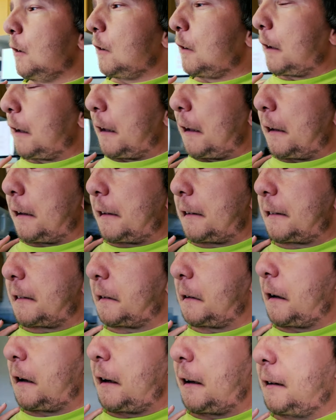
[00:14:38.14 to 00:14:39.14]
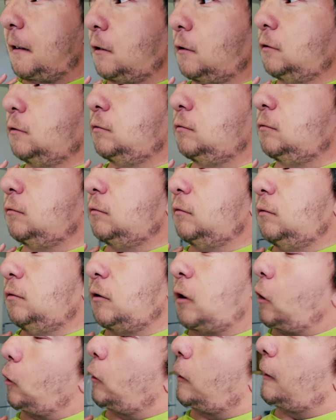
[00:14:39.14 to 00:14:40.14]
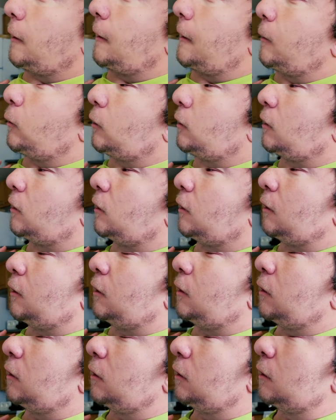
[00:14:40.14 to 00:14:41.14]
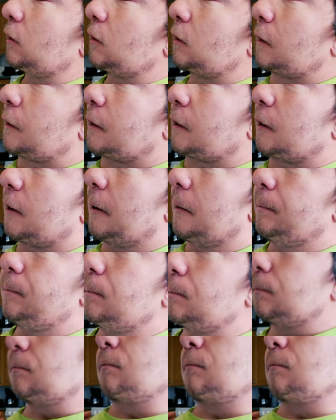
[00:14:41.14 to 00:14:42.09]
And I don't know whether I want to go to sleep,